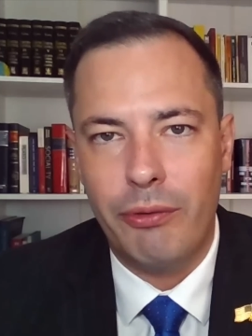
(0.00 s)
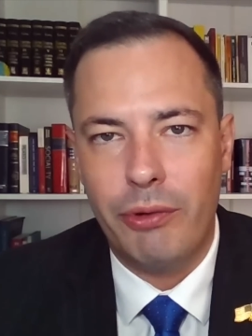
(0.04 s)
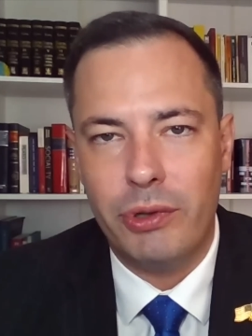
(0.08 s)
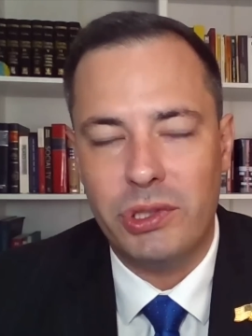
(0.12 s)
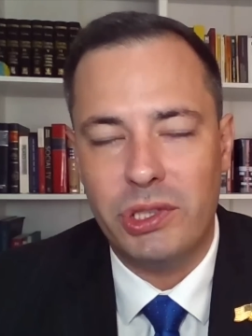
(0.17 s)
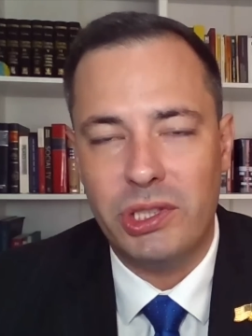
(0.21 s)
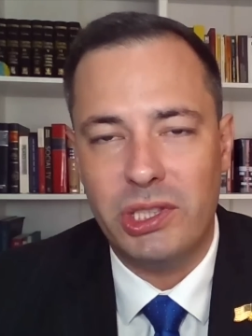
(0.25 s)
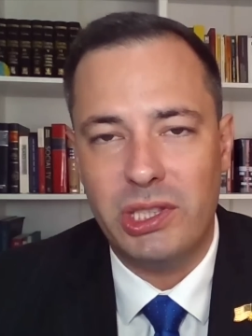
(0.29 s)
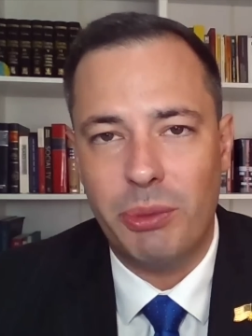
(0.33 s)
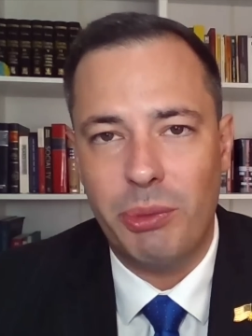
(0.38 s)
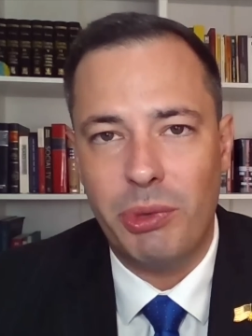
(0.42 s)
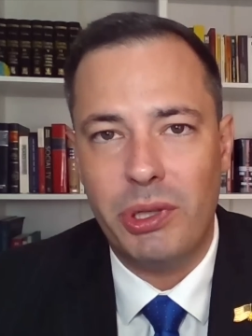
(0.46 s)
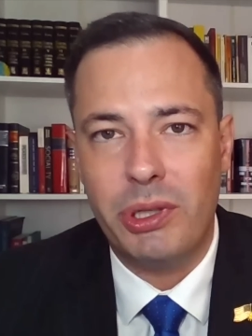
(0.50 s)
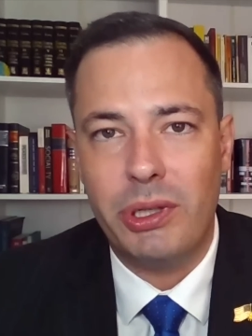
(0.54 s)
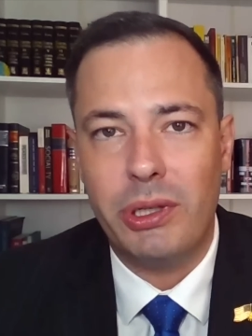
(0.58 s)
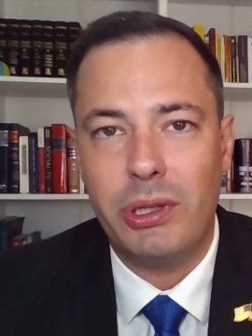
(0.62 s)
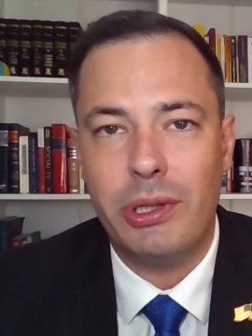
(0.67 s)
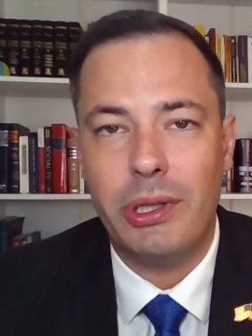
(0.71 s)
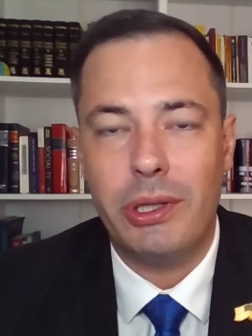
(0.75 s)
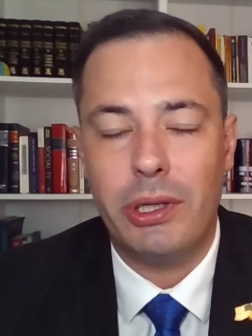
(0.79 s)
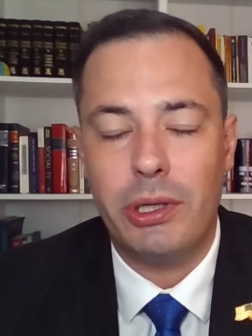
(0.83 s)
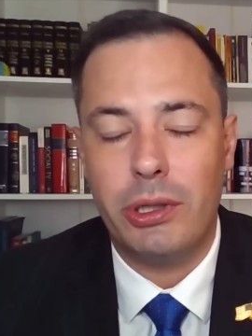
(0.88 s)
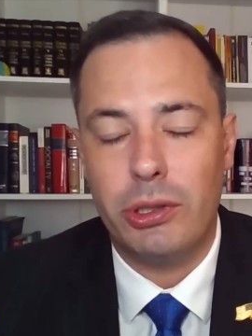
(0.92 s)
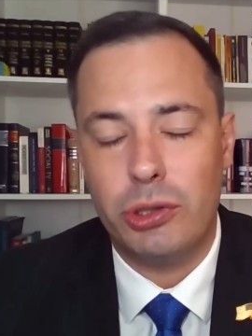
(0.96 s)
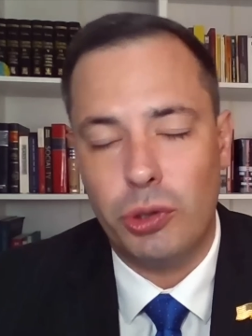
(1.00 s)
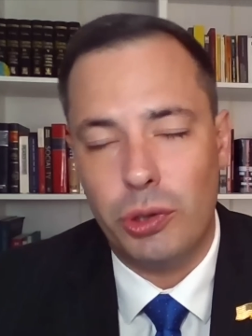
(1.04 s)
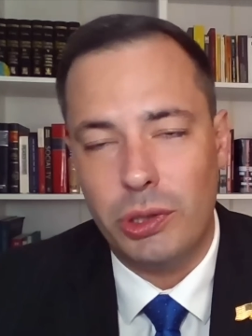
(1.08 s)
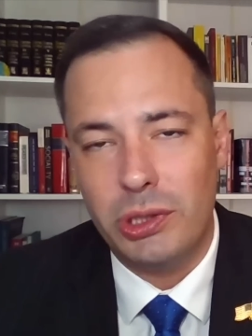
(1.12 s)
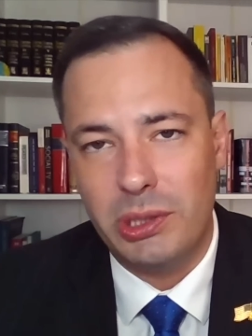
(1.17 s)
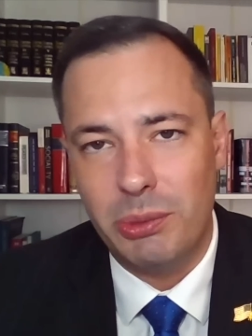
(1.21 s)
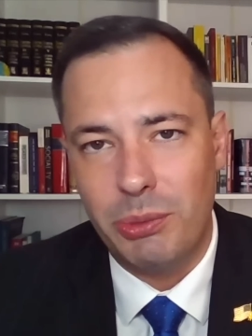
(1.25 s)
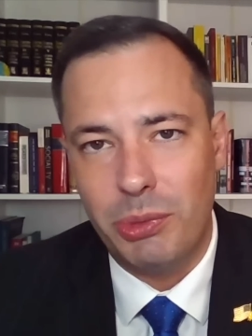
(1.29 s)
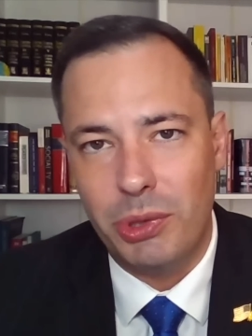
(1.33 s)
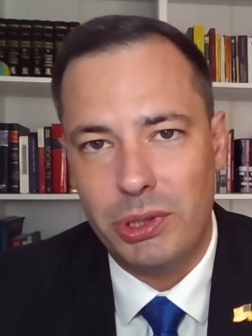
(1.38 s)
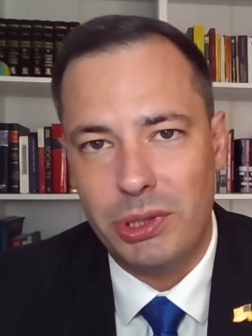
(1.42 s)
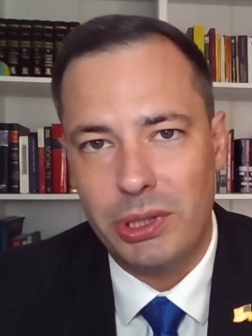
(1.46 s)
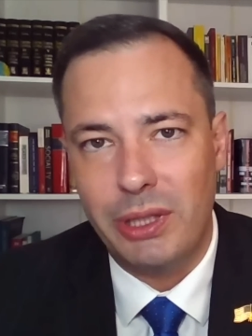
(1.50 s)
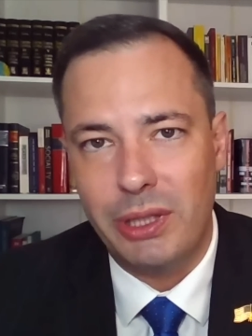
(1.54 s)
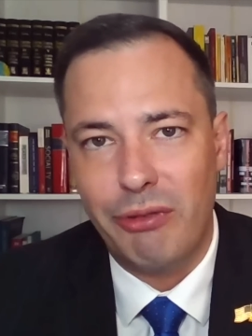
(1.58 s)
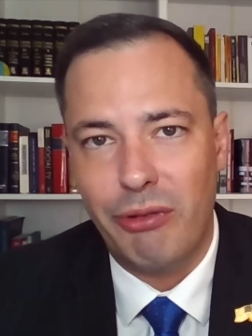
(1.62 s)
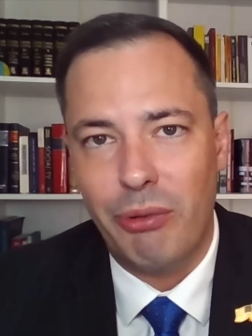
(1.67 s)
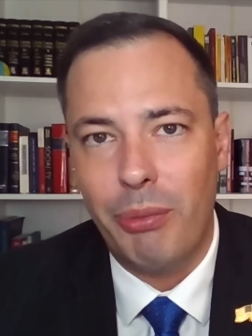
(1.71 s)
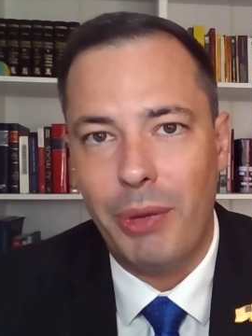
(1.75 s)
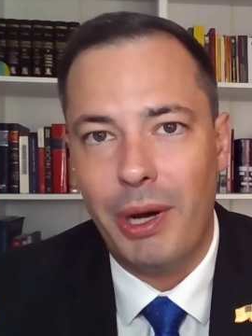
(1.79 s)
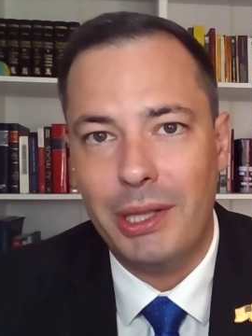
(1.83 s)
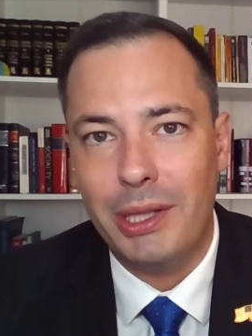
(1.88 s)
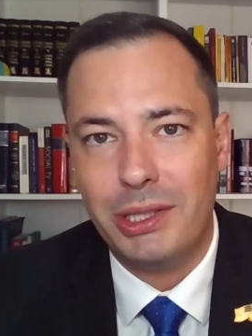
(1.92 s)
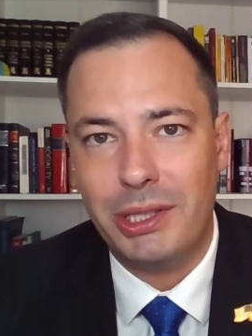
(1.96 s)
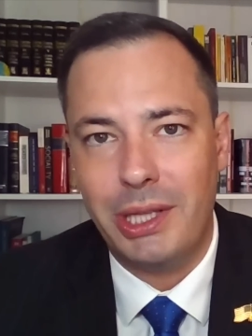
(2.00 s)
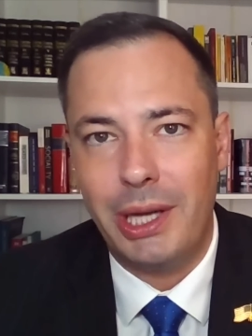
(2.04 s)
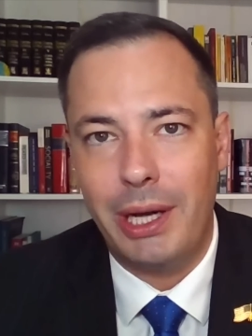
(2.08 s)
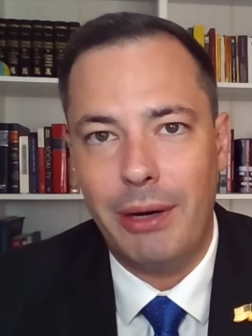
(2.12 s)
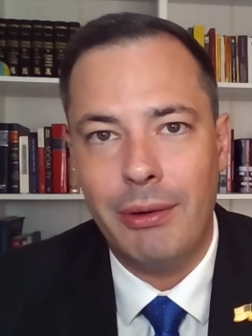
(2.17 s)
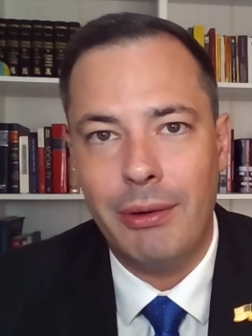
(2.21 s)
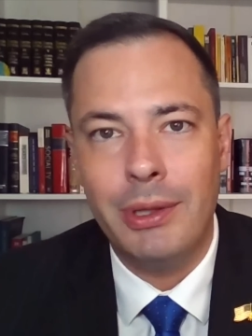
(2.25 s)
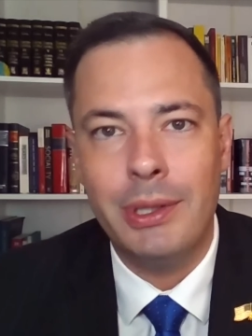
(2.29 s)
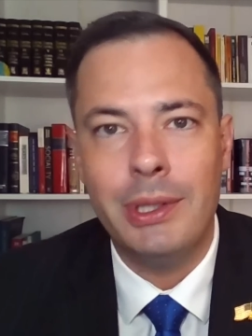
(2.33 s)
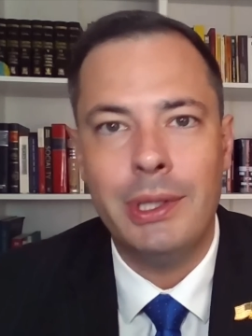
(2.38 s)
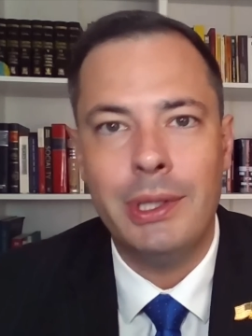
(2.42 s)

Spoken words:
versus somebody that joins the military from Moscow.